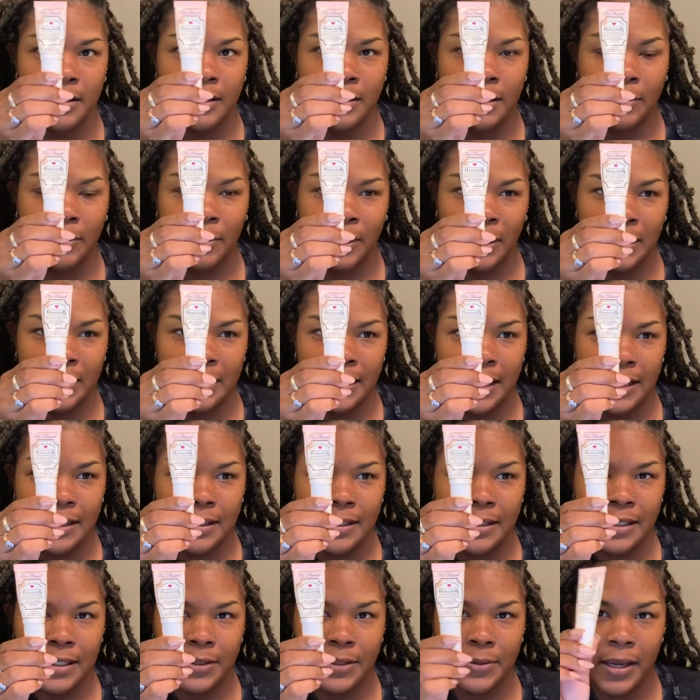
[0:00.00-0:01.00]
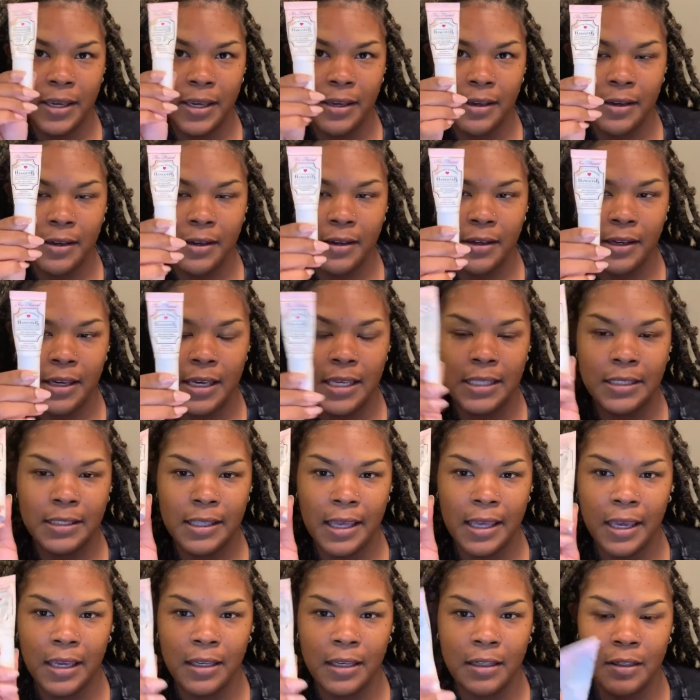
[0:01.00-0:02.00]
I'm gonna take this right here. It's the
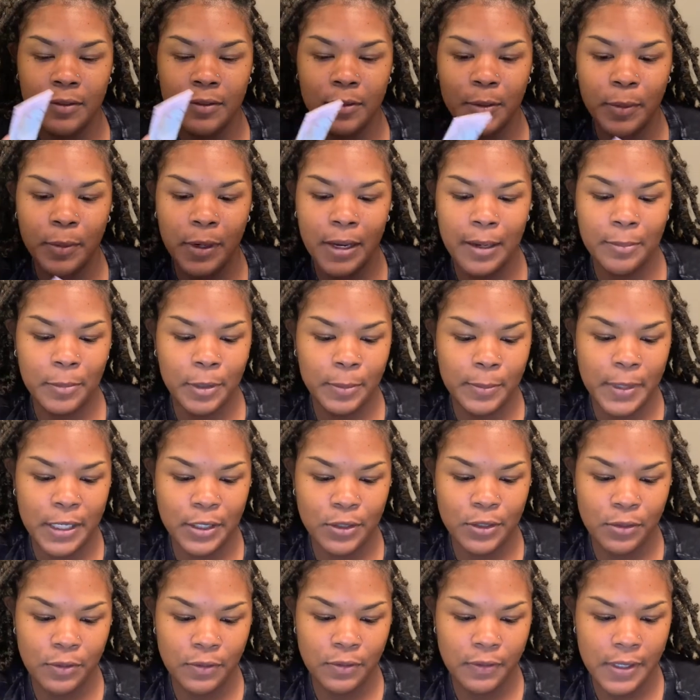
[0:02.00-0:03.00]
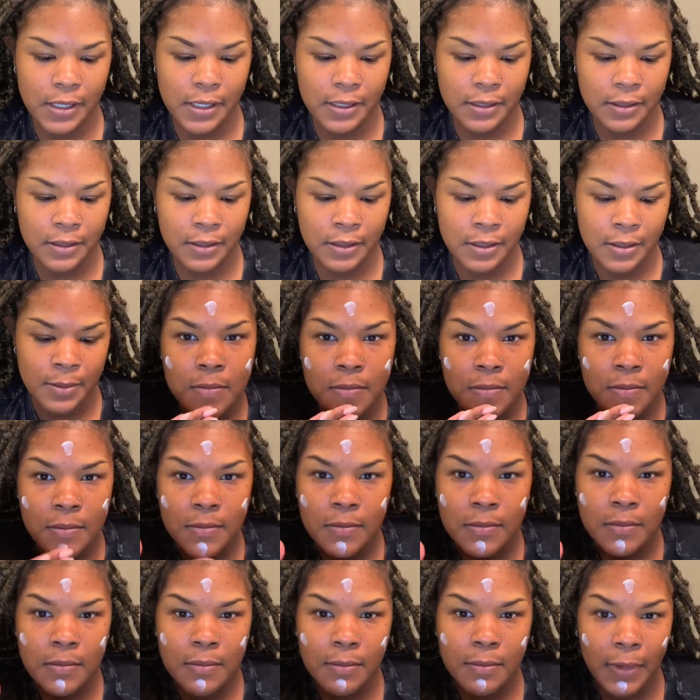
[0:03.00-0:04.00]
Hangover Primer by Too Faced.
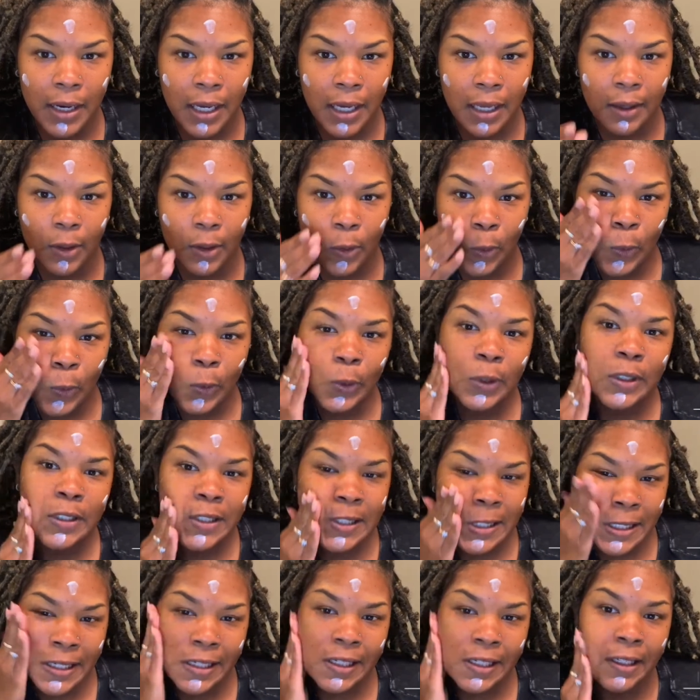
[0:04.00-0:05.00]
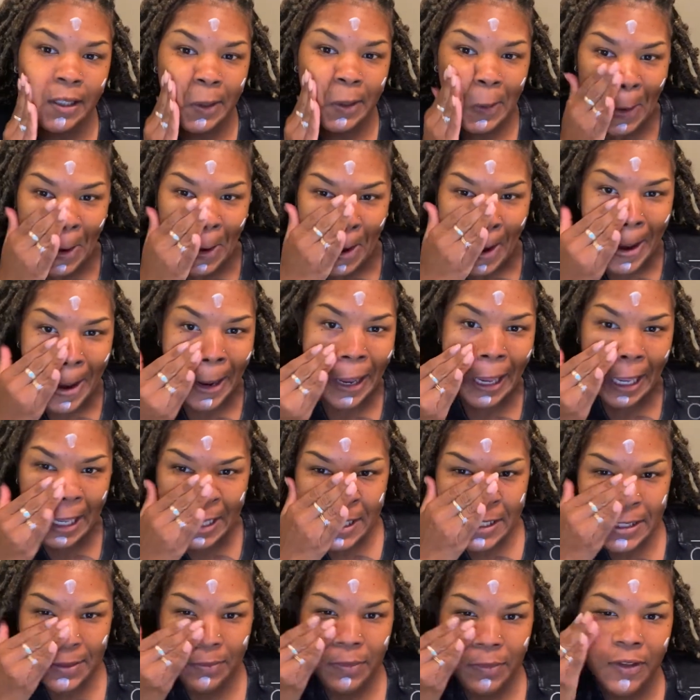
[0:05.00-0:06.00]
My quarantine
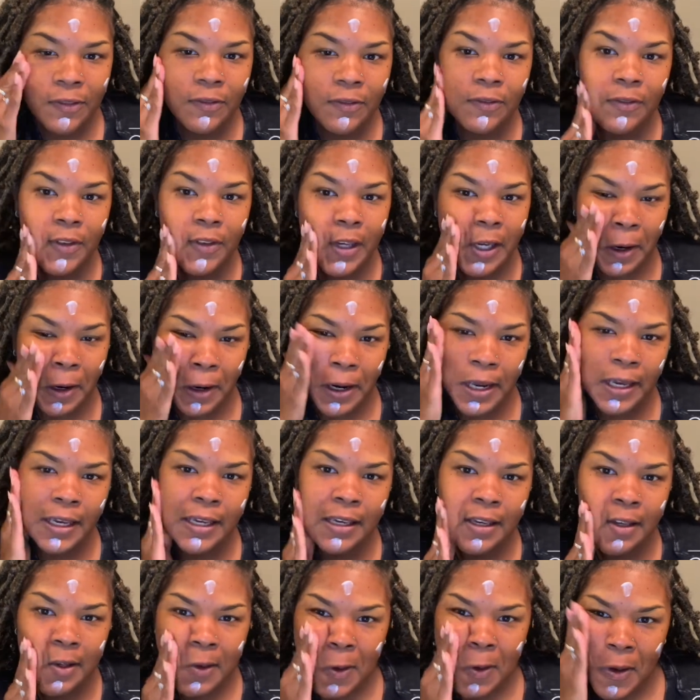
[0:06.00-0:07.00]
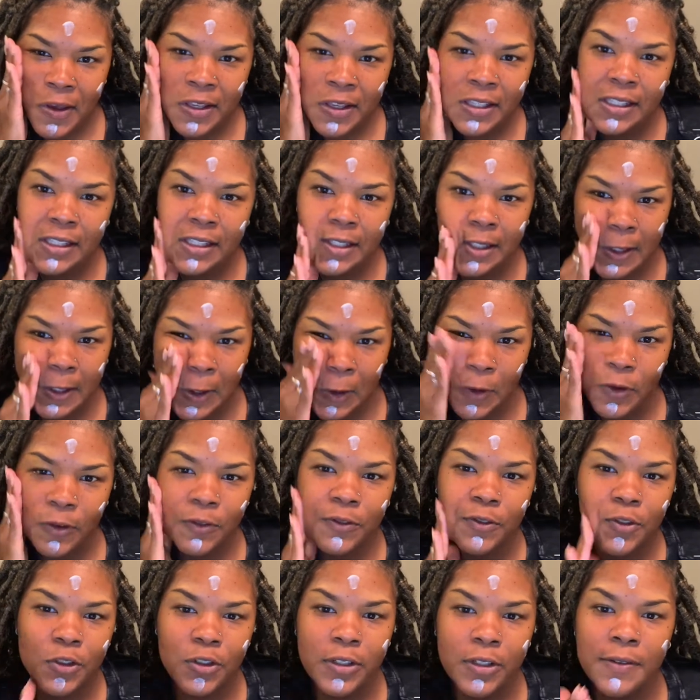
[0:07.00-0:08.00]
has been very
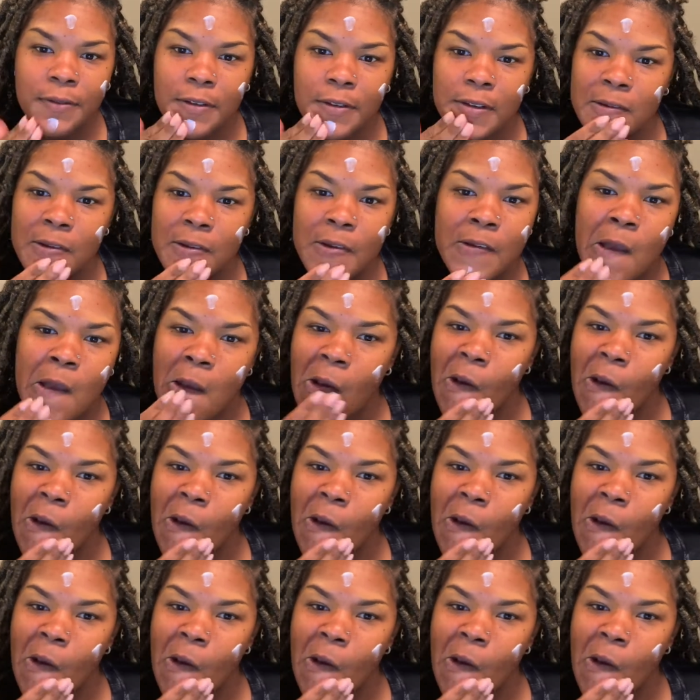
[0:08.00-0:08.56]
self-driven.